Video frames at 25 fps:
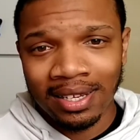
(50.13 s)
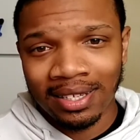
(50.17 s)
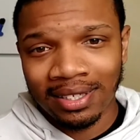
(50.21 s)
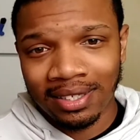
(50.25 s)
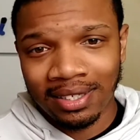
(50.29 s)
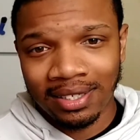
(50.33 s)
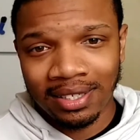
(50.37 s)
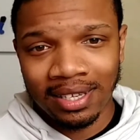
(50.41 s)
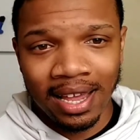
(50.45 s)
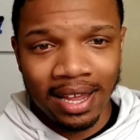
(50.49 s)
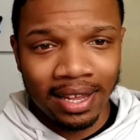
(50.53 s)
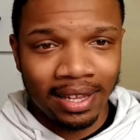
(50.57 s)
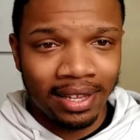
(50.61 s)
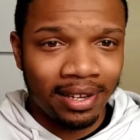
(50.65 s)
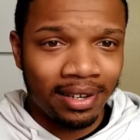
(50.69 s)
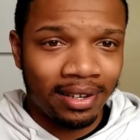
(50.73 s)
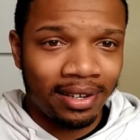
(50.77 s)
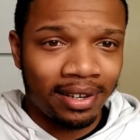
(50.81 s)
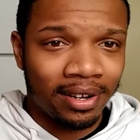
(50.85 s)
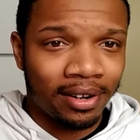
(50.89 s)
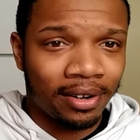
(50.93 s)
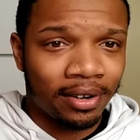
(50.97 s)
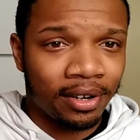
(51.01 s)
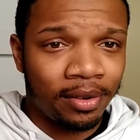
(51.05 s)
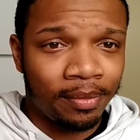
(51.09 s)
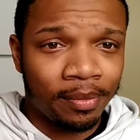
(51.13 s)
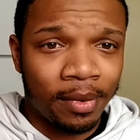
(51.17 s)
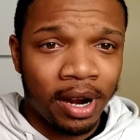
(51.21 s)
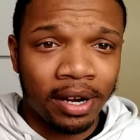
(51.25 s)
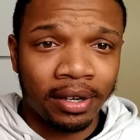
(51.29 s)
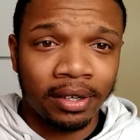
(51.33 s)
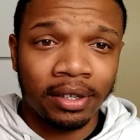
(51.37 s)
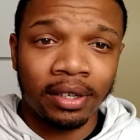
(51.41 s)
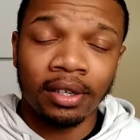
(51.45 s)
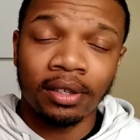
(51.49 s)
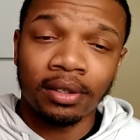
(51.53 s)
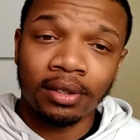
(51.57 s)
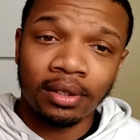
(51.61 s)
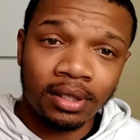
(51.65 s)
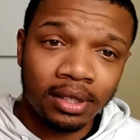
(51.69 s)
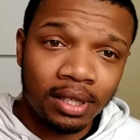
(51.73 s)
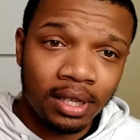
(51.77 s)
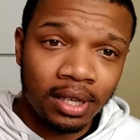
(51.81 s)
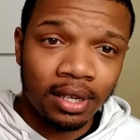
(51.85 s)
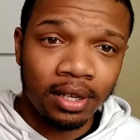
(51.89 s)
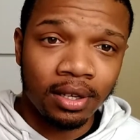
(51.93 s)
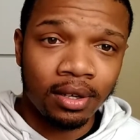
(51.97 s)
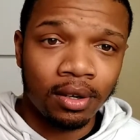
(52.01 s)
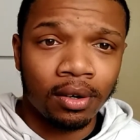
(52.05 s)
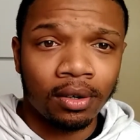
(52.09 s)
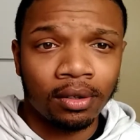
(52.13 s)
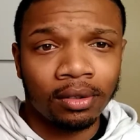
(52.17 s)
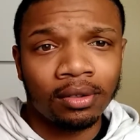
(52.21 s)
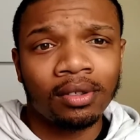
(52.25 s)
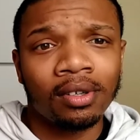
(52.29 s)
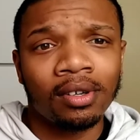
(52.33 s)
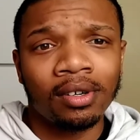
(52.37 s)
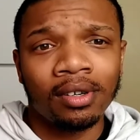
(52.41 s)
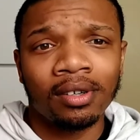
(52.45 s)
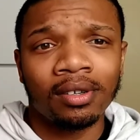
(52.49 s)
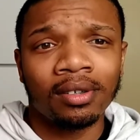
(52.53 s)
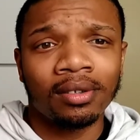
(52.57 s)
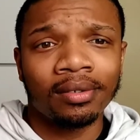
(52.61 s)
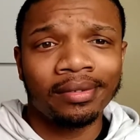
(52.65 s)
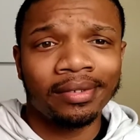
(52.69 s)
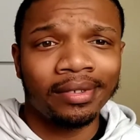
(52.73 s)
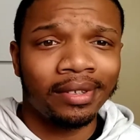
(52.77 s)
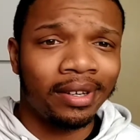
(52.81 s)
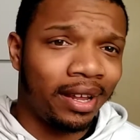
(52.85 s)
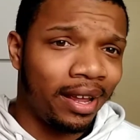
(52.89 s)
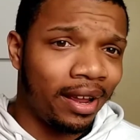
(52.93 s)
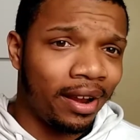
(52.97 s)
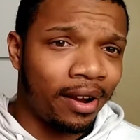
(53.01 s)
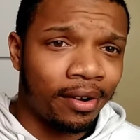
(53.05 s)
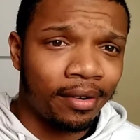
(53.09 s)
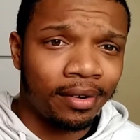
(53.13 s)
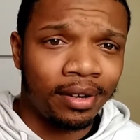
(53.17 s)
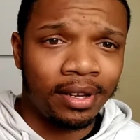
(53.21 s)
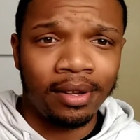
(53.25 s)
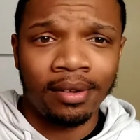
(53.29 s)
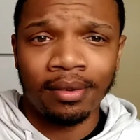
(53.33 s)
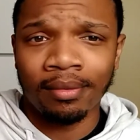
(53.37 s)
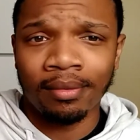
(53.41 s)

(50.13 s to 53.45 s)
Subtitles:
secondary market city or third area